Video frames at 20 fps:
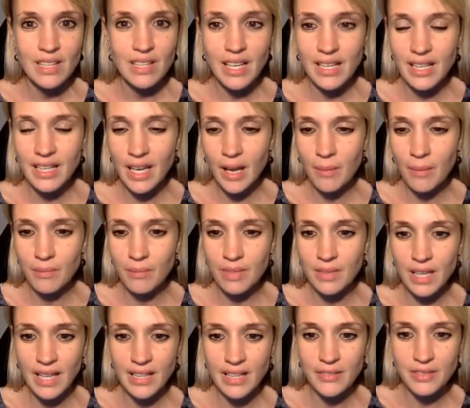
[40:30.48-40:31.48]
Like
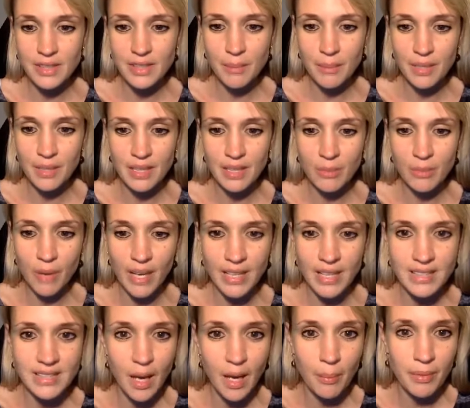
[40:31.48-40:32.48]
if somebody
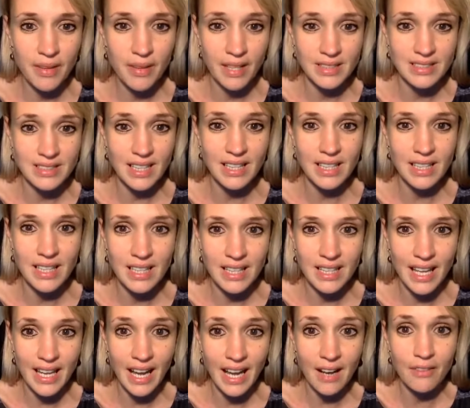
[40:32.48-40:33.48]
wakes up and then suddenly
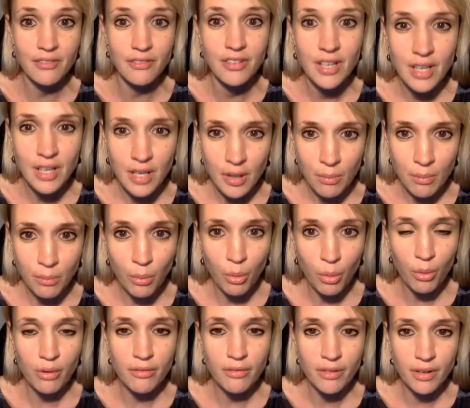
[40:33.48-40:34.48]
they have
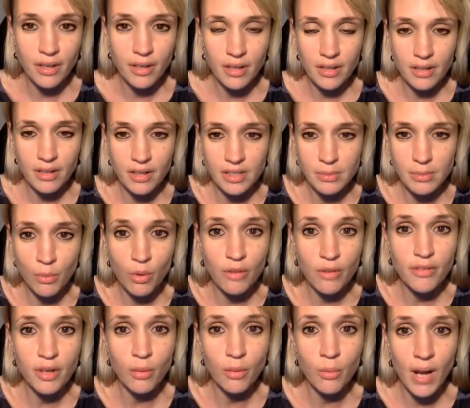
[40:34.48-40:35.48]
there's more
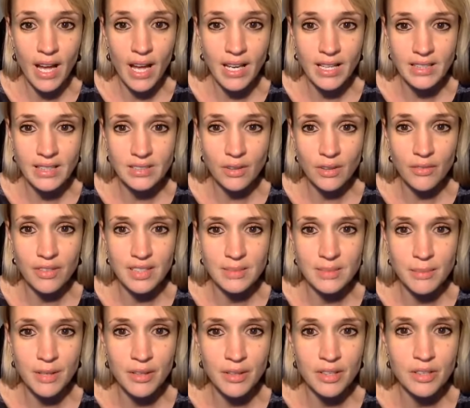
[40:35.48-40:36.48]
of an awareness of
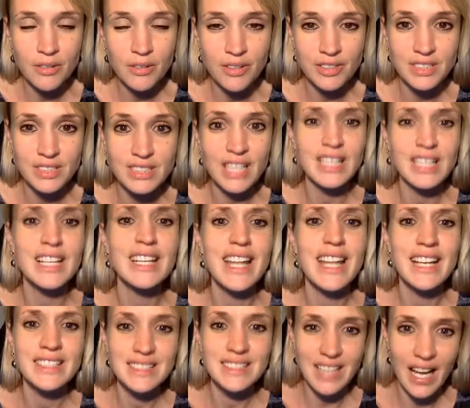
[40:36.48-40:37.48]
these mirror neurons, suddenly
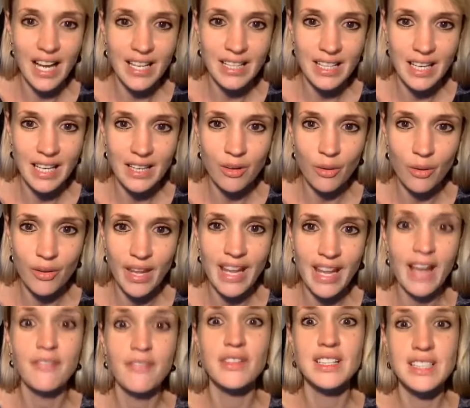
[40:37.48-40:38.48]
they're psychic or they
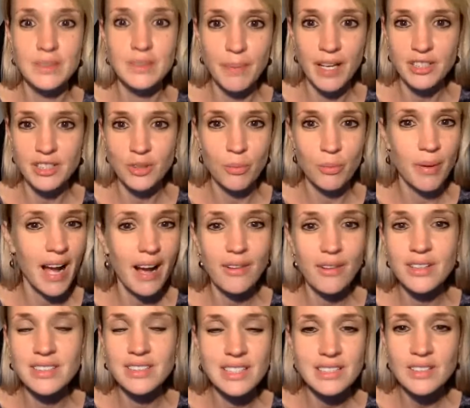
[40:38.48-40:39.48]
have these special
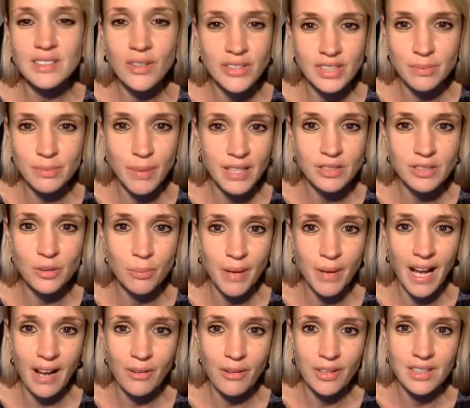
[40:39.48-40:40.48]
powers. It's not special
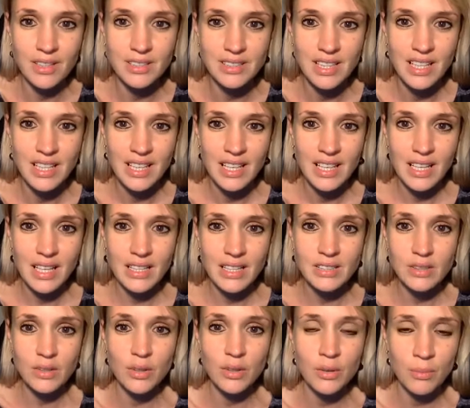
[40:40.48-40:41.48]
powers,
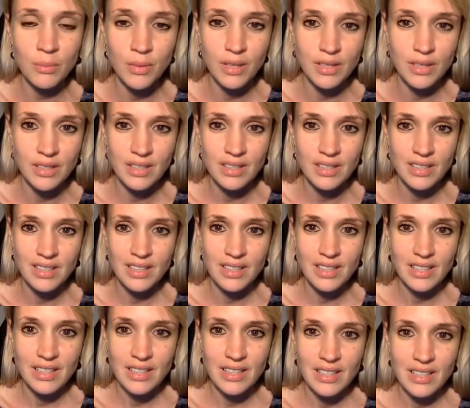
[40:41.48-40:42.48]
it's human.
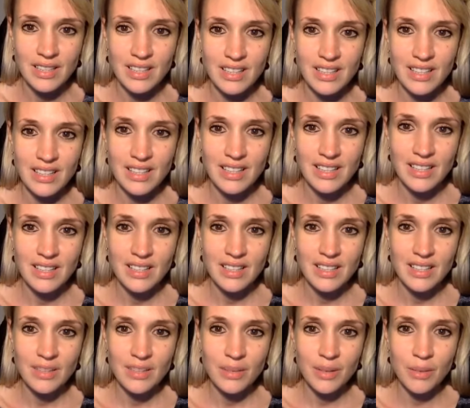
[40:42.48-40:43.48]

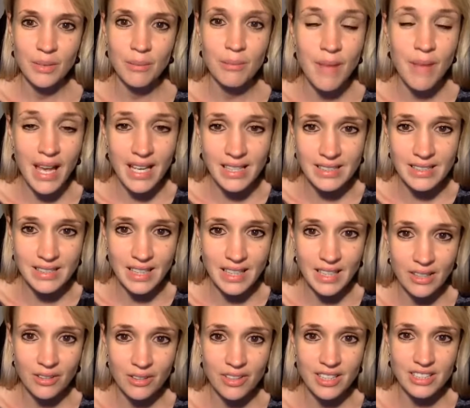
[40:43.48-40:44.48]
We're
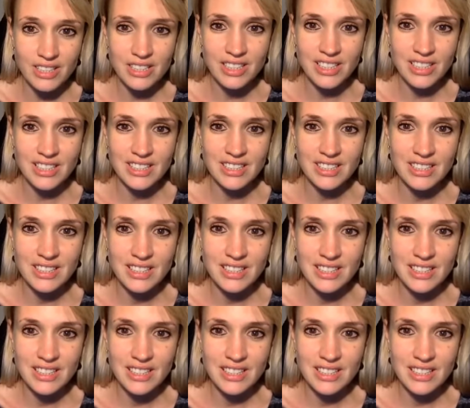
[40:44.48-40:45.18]
amazing creatures.